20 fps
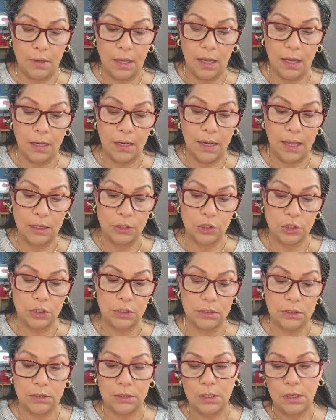
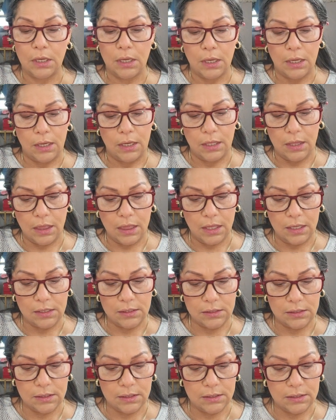eyelashes. And
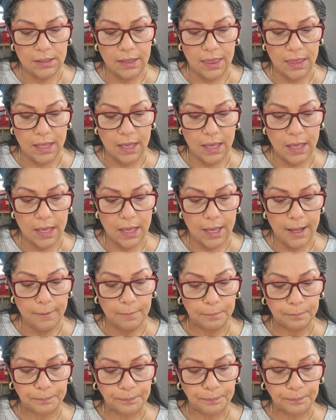this is the